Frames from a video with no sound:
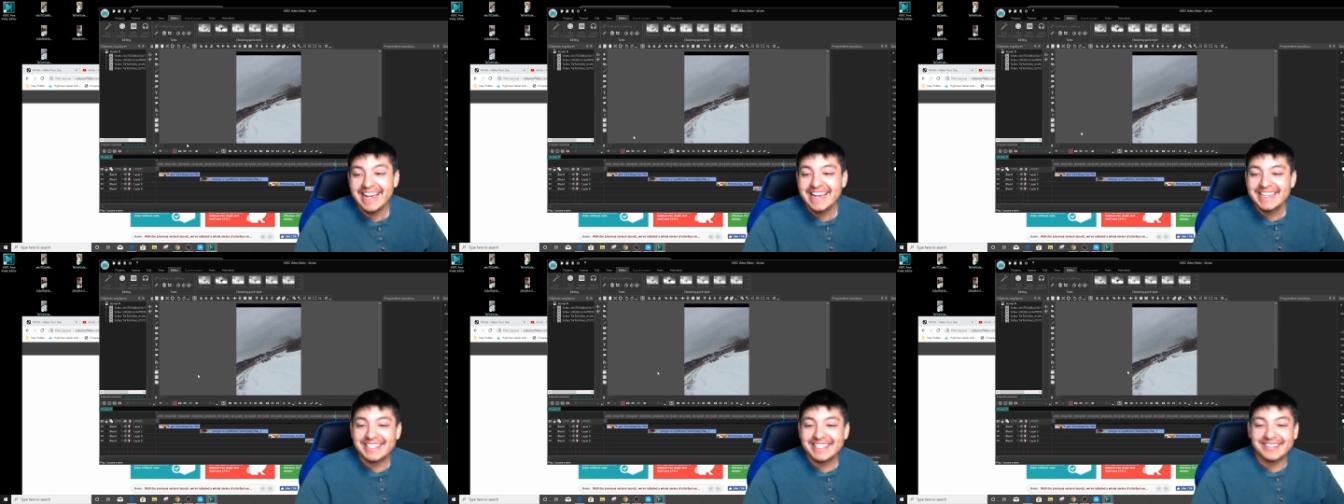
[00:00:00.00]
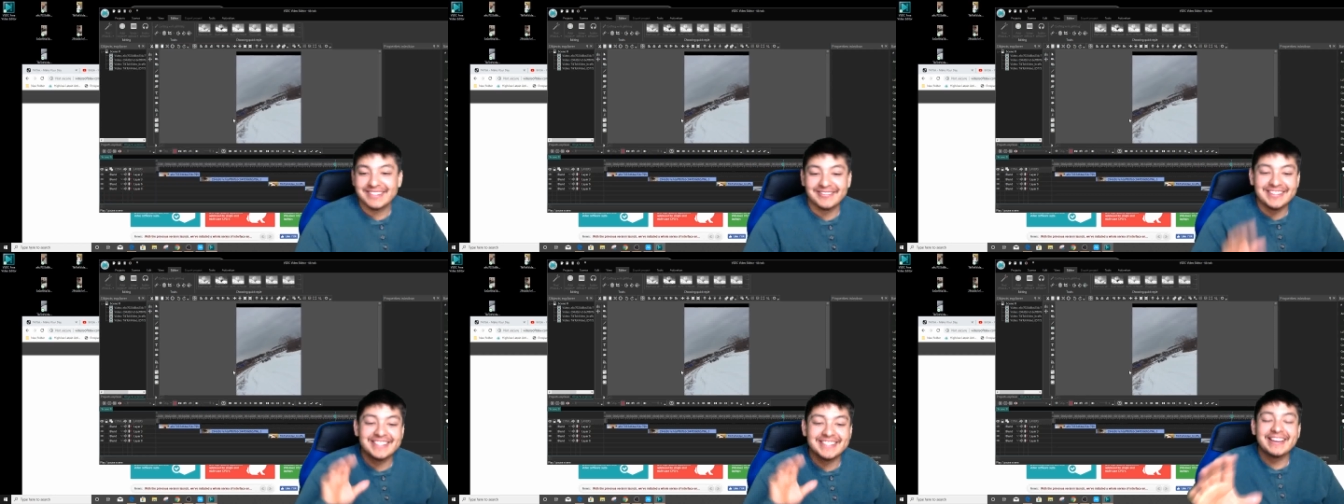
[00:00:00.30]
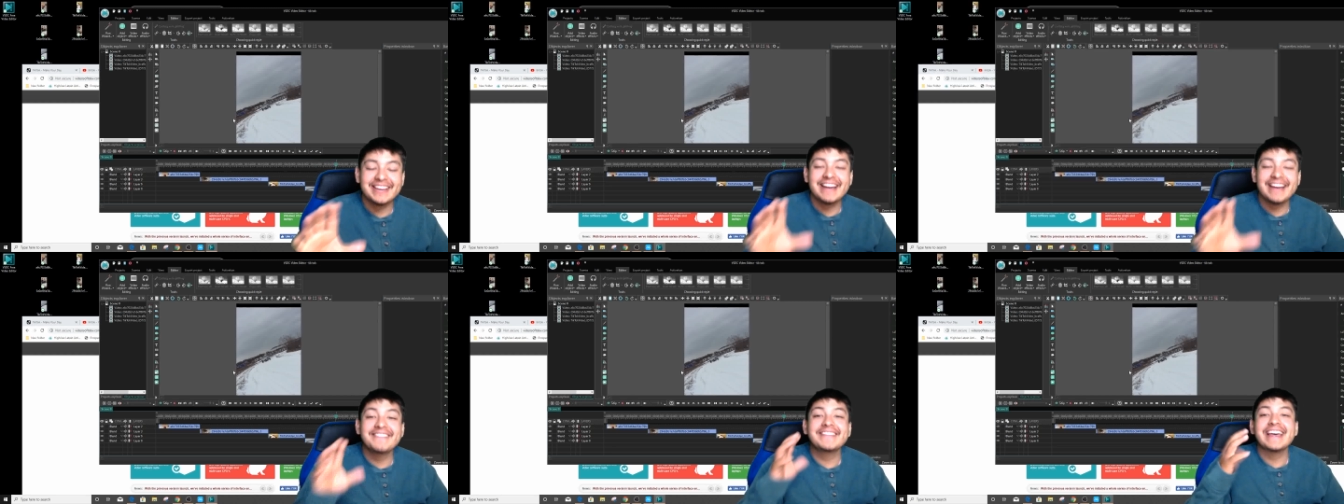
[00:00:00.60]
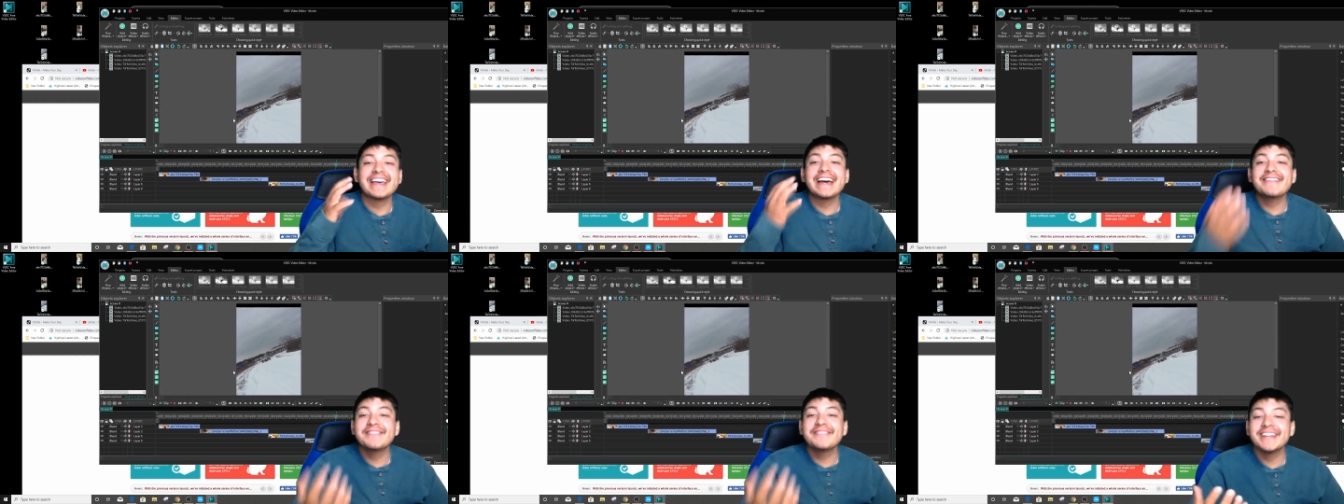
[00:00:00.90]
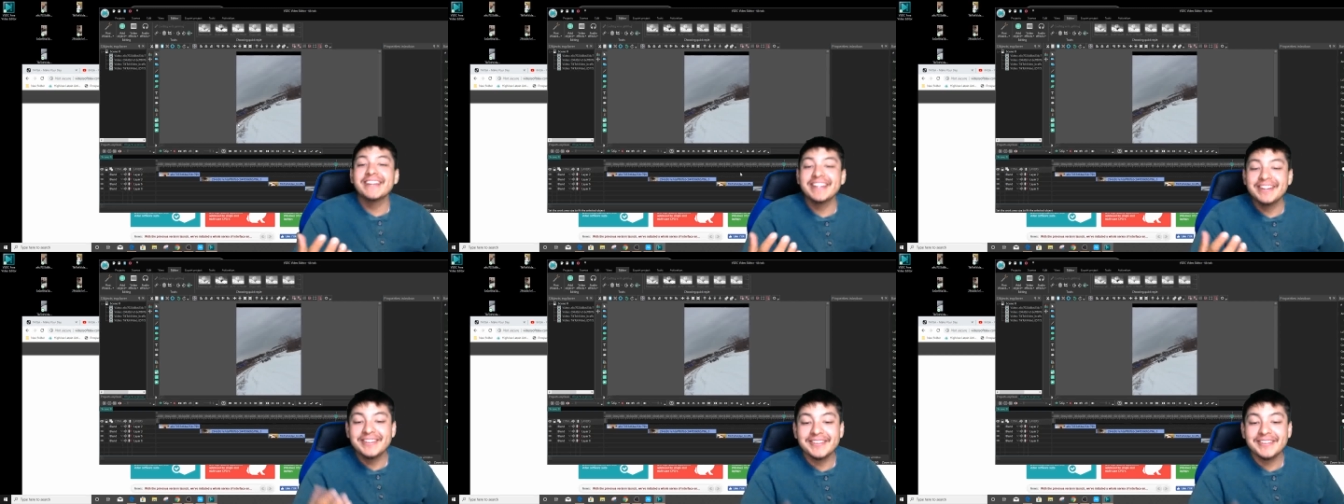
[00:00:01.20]
So once we have that
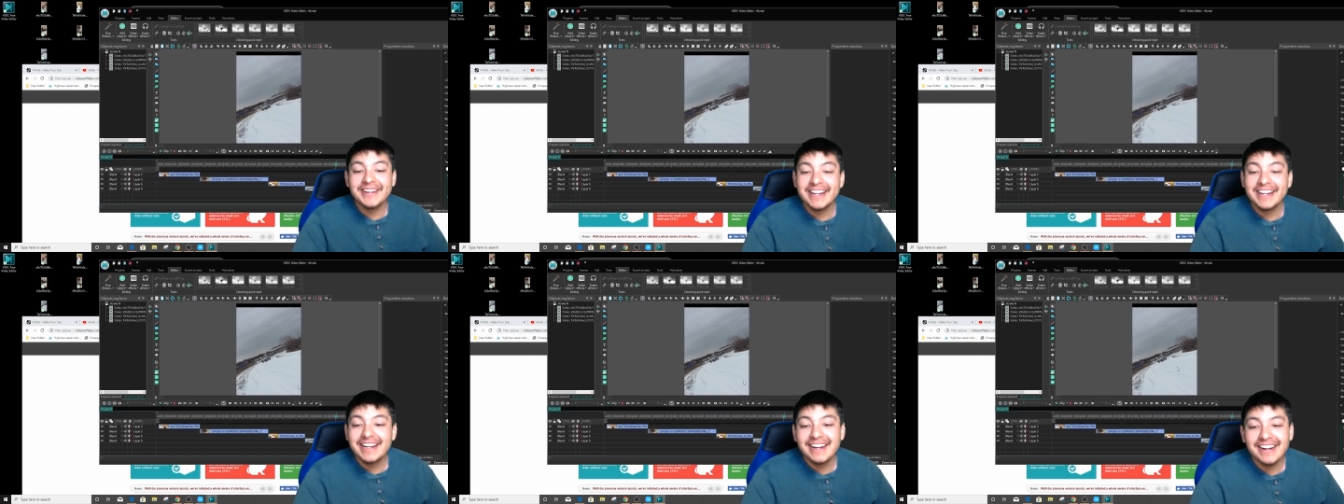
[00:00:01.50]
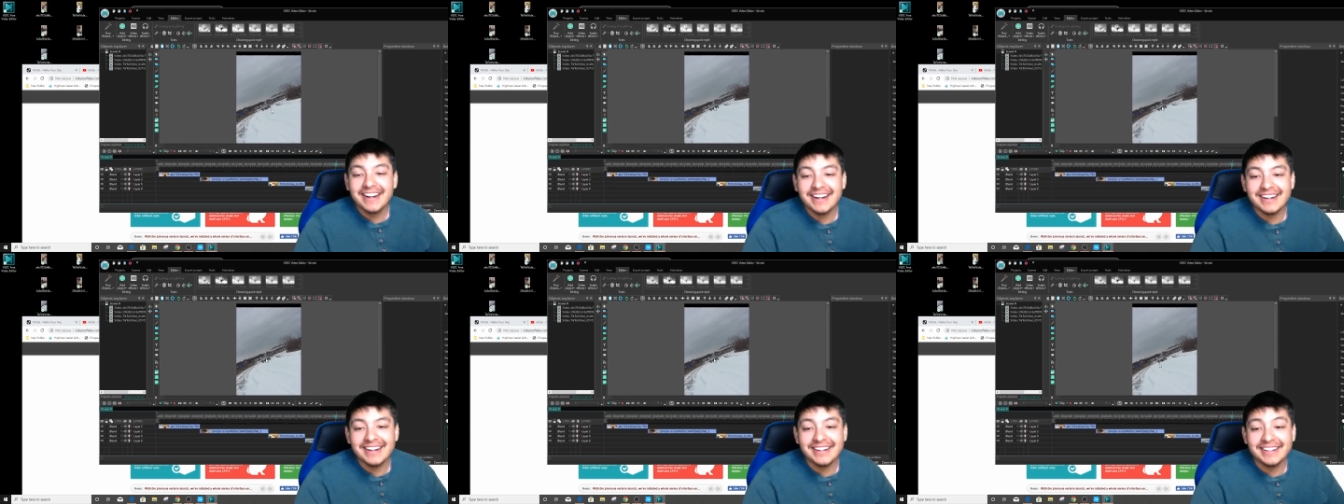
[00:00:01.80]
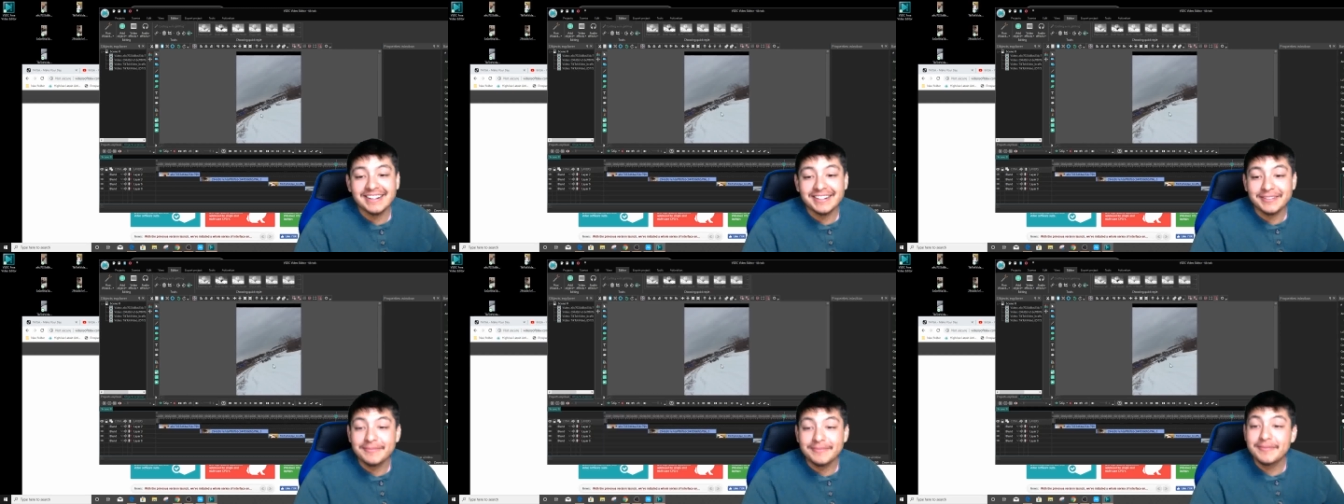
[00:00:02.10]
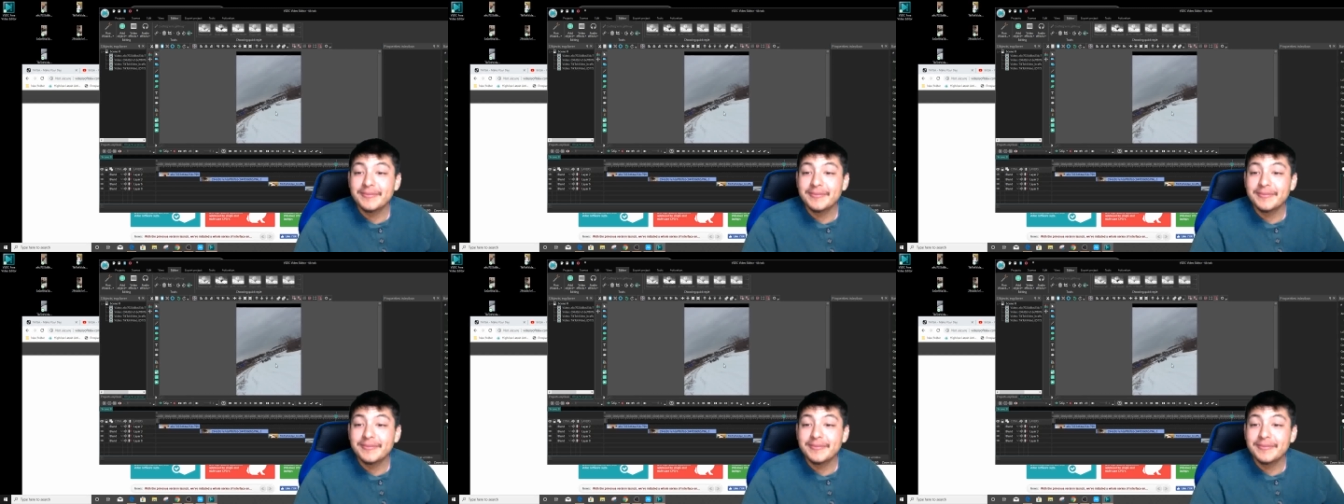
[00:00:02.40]
video, uh,